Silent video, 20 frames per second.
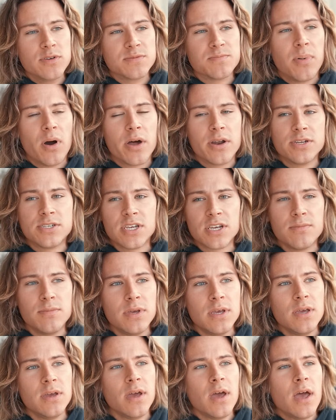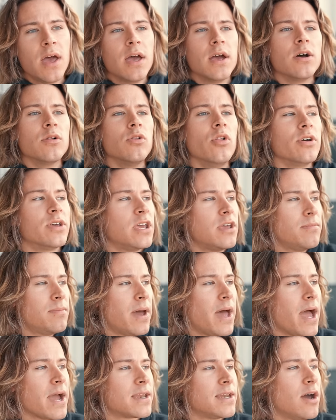was punishing me, looking
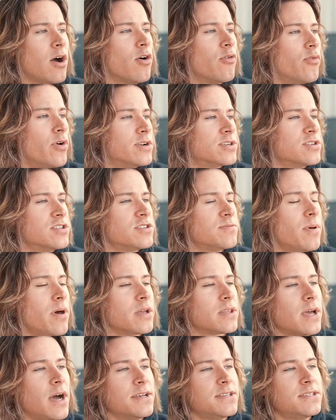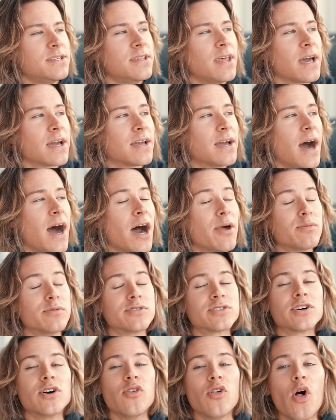back now in retrospect, I see that God
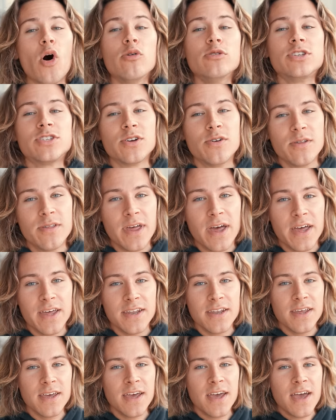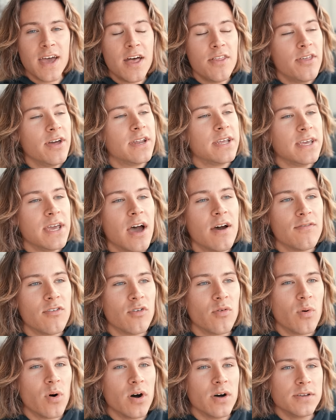was closer then than He
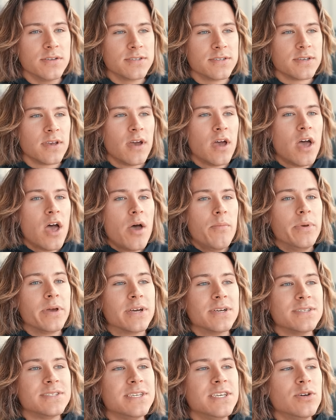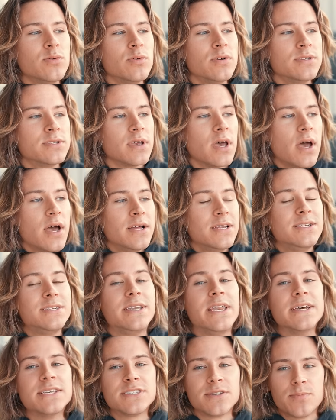ever was because He was
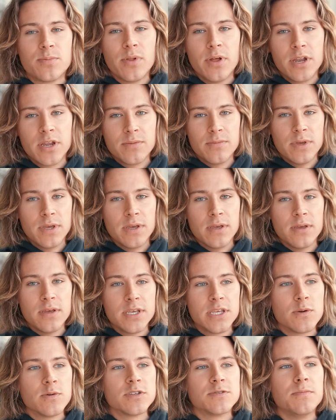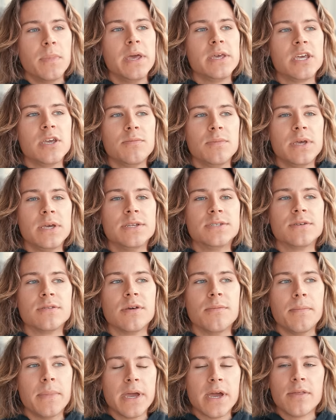disciplining me. He was making me into
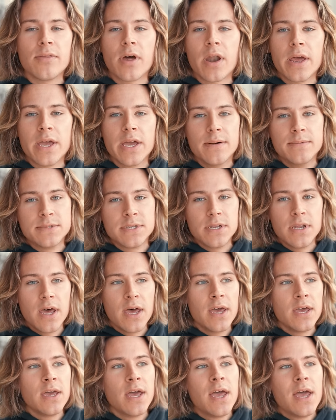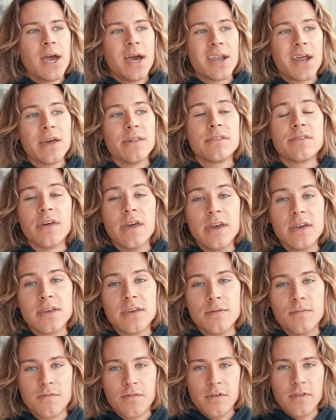the man that I am today, and I thank
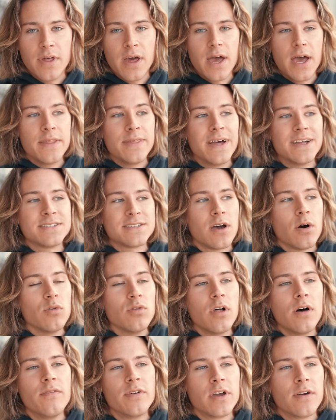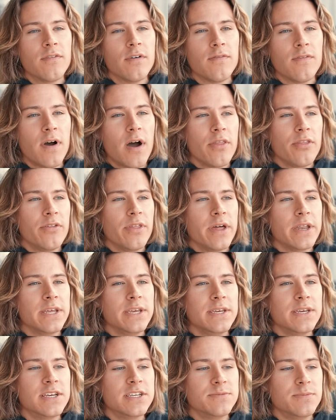Him for that. And that's how loving of a Father that
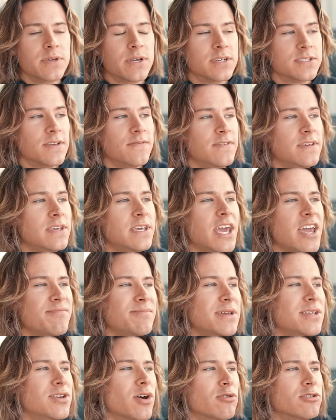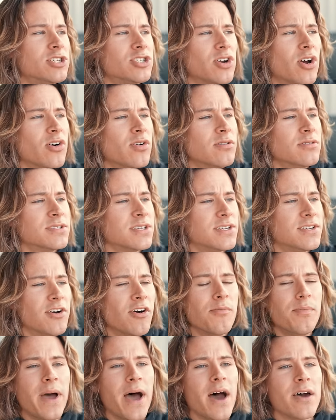He is because if He gave me no struggles and
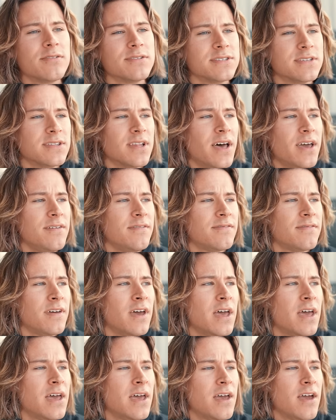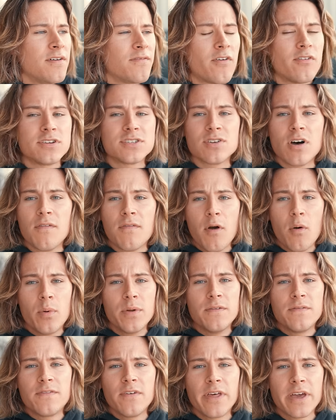no battles in life, first off, I
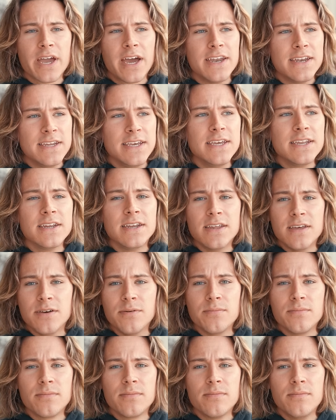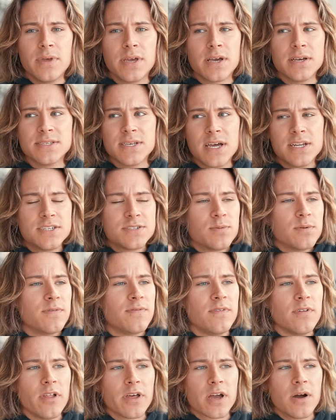wouldn't feel like I needed Him because I just would
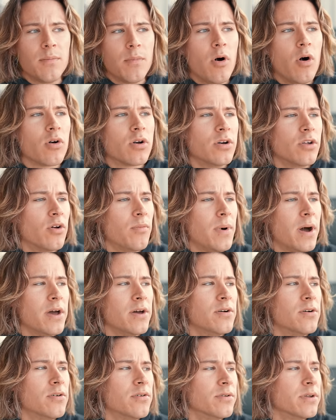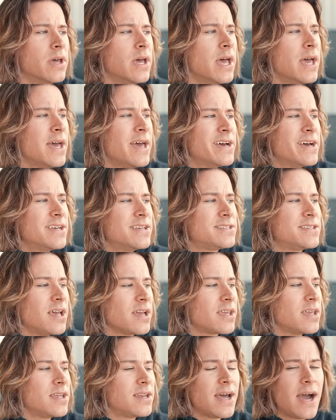feel like I'm all good on my own.
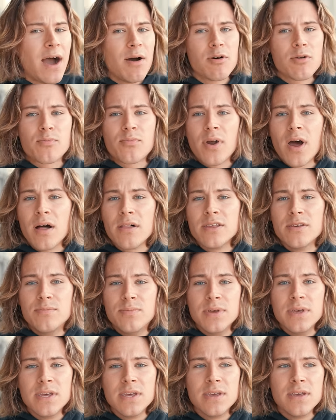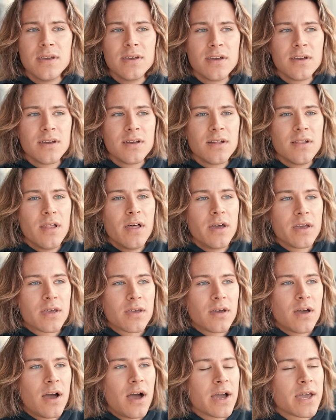Second, I would probably be
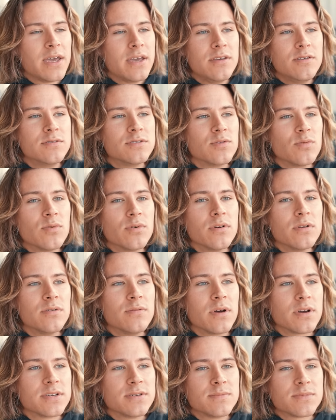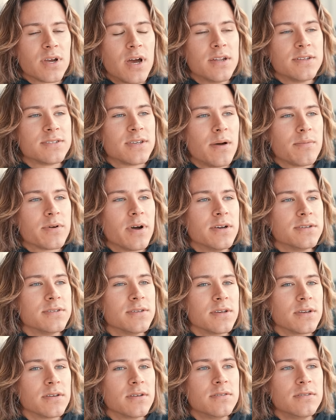like I can't use the word because I'm trying to stop
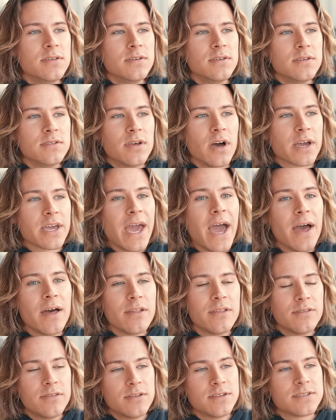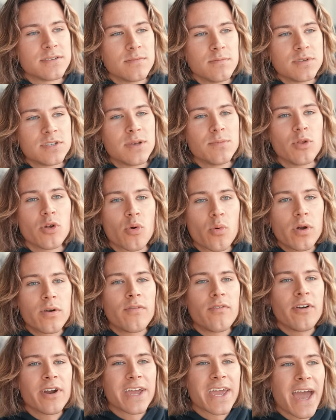cussing. The cat, similar word
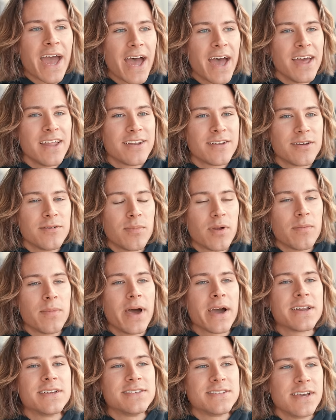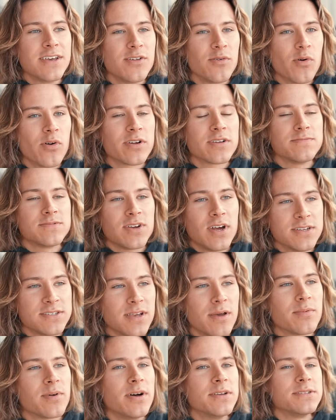for a cat, but I'm not going to say the word. I'm trying to
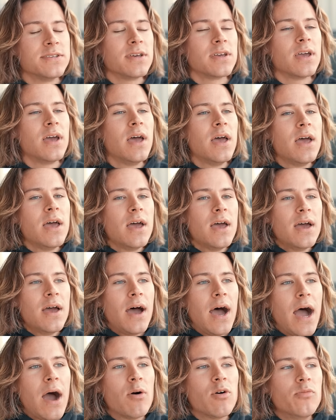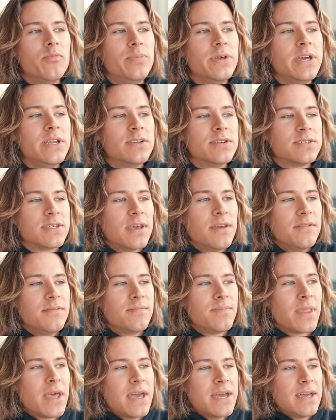stop cussing. I would be just a
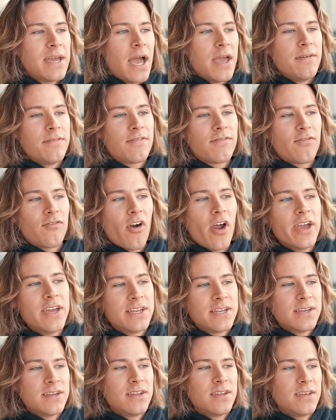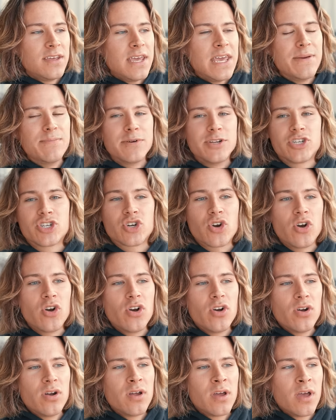a frightened,
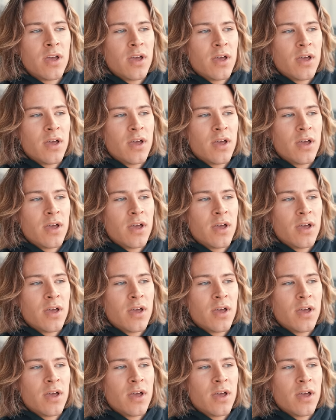immature,